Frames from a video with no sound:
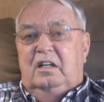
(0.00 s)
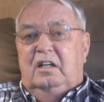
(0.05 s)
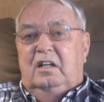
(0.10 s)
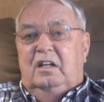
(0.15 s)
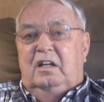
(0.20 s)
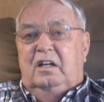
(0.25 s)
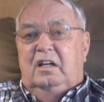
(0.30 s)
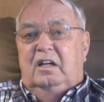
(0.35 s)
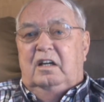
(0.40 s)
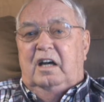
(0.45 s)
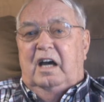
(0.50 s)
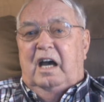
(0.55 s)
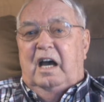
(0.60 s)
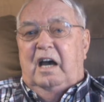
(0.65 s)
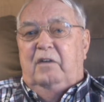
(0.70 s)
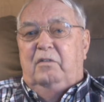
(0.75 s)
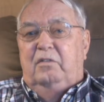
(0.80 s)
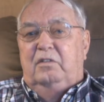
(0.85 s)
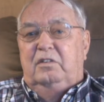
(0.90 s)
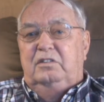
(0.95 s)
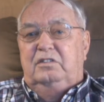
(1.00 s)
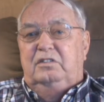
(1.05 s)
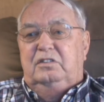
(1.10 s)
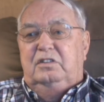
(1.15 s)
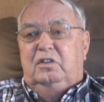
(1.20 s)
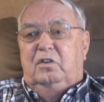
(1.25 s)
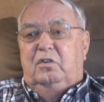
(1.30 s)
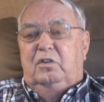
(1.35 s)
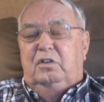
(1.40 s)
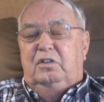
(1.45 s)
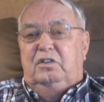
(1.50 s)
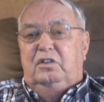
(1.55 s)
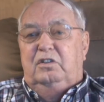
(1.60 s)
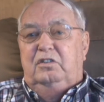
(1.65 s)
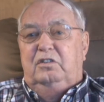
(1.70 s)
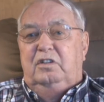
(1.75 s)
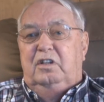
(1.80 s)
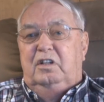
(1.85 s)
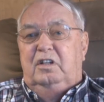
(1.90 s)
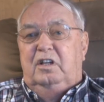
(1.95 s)
I was going
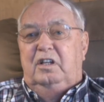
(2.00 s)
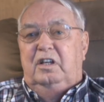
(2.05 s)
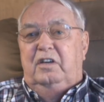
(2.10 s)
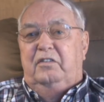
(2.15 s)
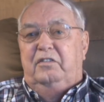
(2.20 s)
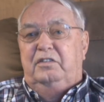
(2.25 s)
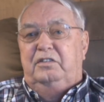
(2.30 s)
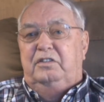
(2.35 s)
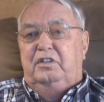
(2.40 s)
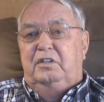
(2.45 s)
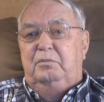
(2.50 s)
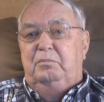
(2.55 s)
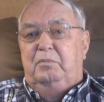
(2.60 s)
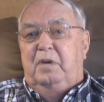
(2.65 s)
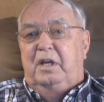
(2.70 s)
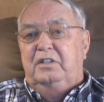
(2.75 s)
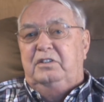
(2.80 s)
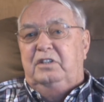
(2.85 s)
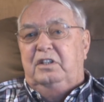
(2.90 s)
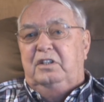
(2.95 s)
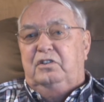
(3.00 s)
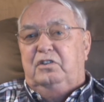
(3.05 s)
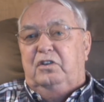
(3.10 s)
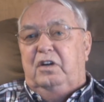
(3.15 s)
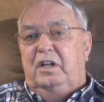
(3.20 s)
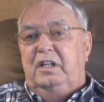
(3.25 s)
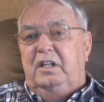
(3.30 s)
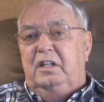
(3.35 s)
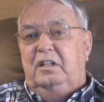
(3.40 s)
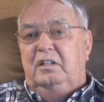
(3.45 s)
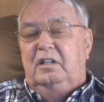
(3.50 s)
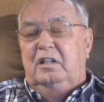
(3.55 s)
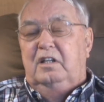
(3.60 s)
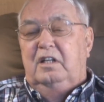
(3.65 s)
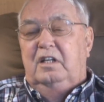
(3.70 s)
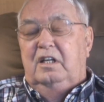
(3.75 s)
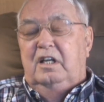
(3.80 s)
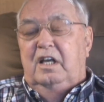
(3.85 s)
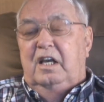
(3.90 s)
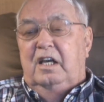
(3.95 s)
through infantry basic training,
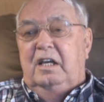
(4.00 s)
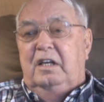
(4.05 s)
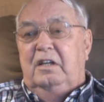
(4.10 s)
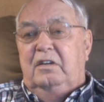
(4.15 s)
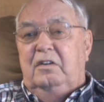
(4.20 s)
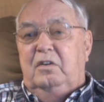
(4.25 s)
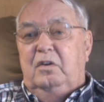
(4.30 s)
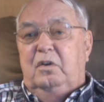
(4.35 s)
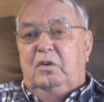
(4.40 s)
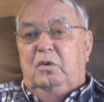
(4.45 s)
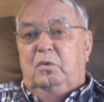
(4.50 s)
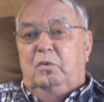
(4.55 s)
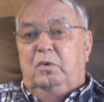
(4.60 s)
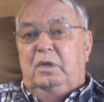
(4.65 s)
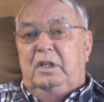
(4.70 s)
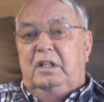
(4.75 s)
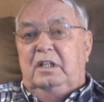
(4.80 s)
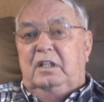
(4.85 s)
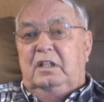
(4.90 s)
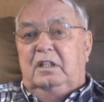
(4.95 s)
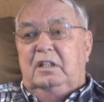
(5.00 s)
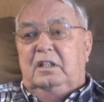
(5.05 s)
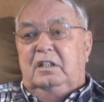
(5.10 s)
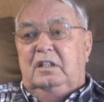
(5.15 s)
and we